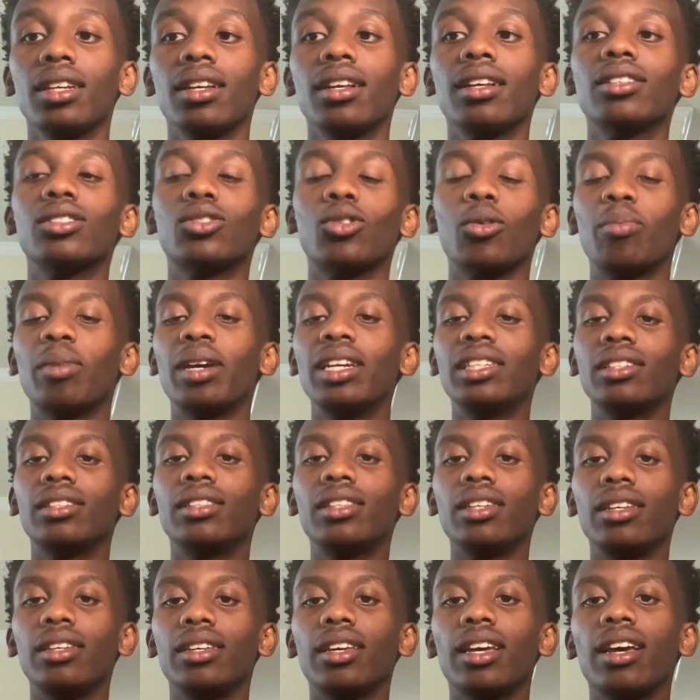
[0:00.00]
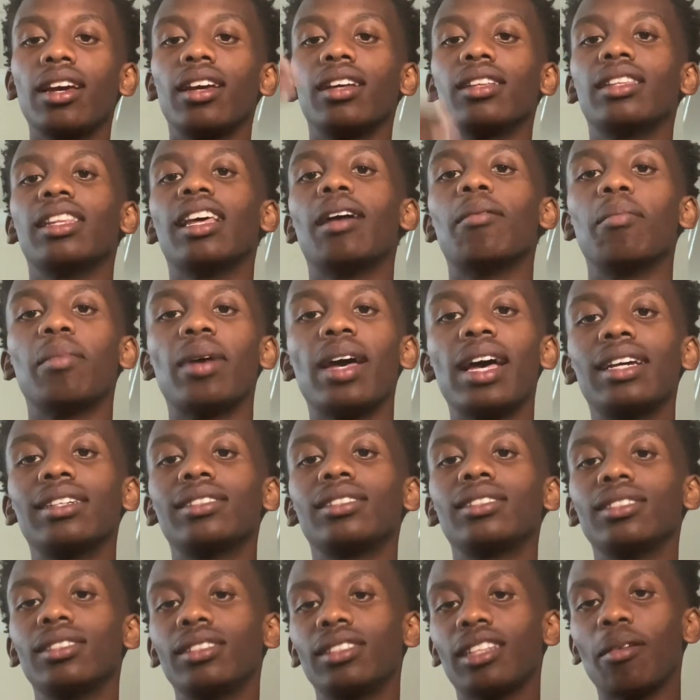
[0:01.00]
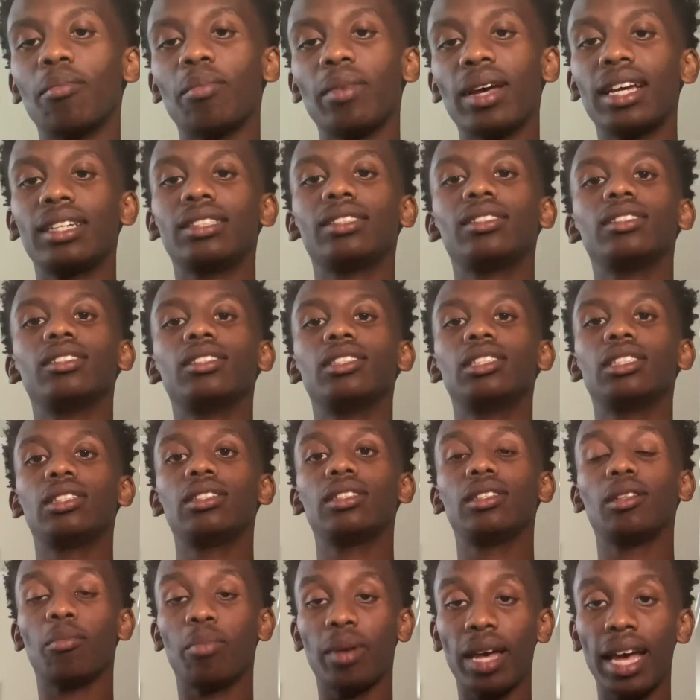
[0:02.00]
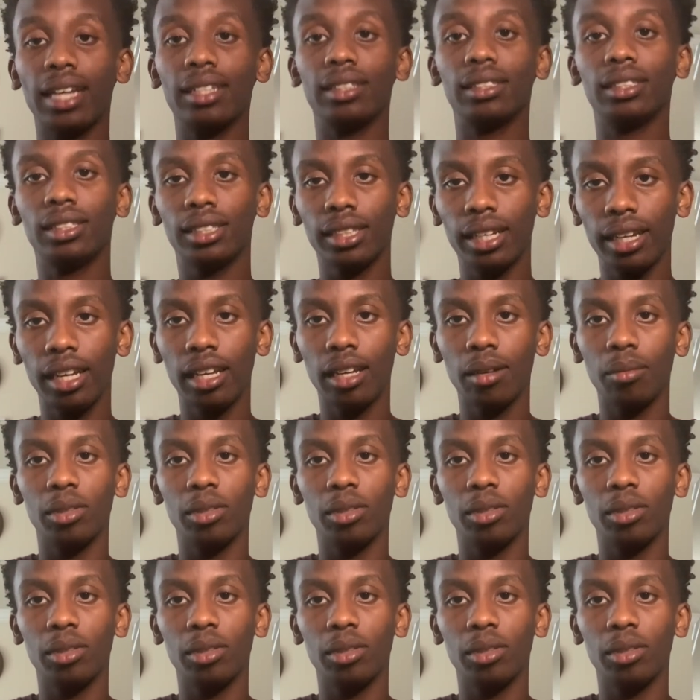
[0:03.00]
So basically, yeah, that mask shit is the badge of shame.